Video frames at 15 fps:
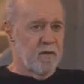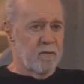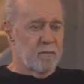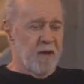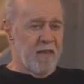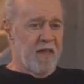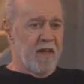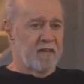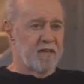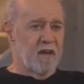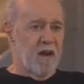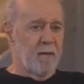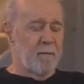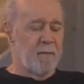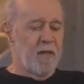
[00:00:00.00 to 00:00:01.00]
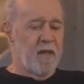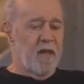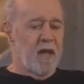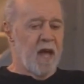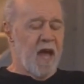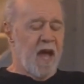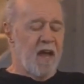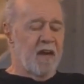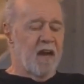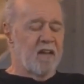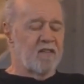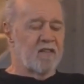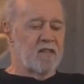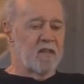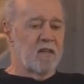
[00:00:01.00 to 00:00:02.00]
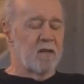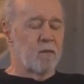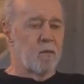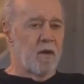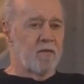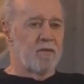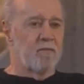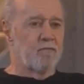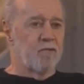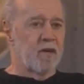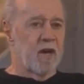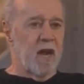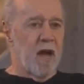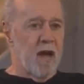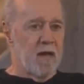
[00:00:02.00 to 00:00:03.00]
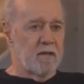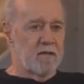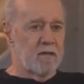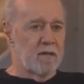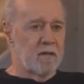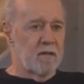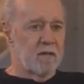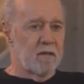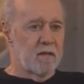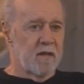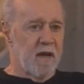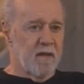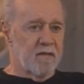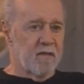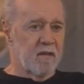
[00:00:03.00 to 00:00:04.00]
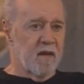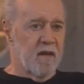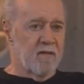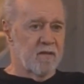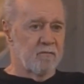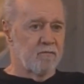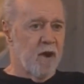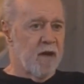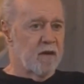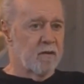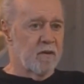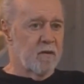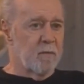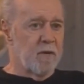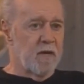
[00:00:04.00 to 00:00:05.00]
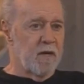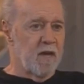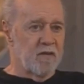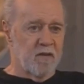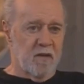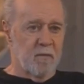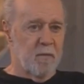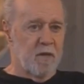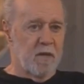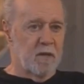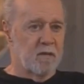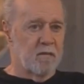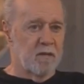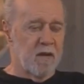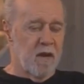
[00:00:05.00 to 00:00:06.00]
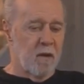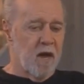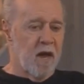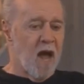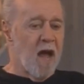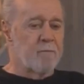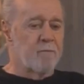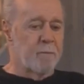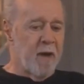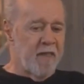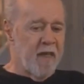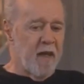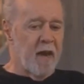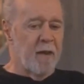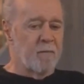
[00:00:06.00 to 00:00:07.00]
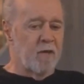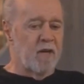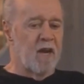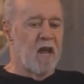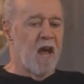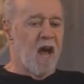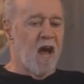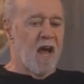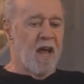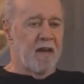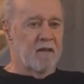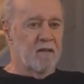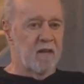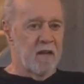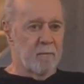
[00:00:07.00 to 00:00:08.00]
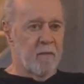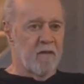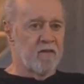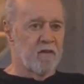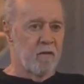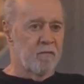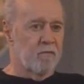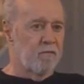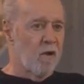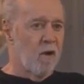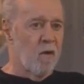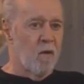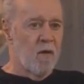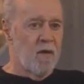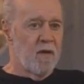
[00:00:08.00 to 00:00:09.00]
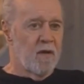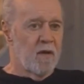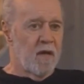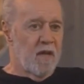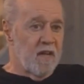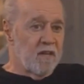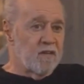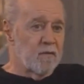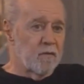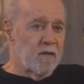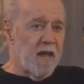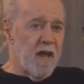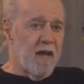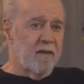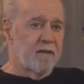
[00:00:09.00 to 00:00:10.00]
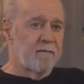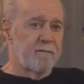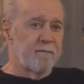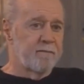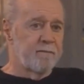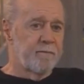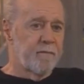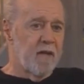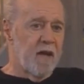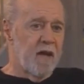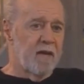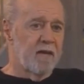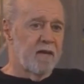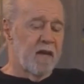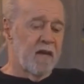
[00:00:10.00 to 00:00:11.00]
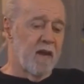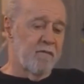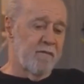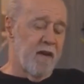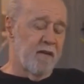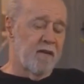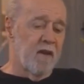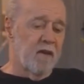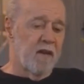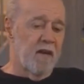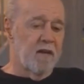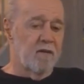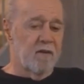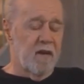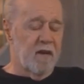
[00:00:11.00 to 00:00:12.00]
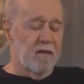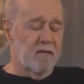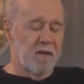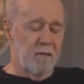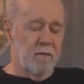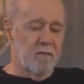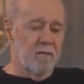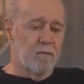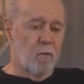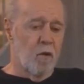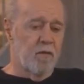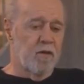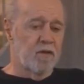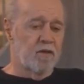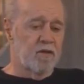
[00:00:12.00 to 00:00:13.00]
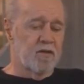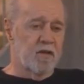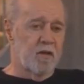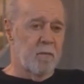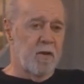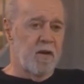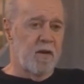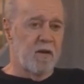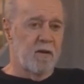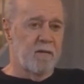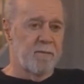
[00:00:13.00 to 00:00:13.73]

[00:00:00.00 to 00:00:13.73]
by that time, and I still wasn't realized as a, as a writer, comedian, as a comedian. I, I, by that I mean I hadn't let myself grow into that, and and I found out later I, I was more than just a comedian.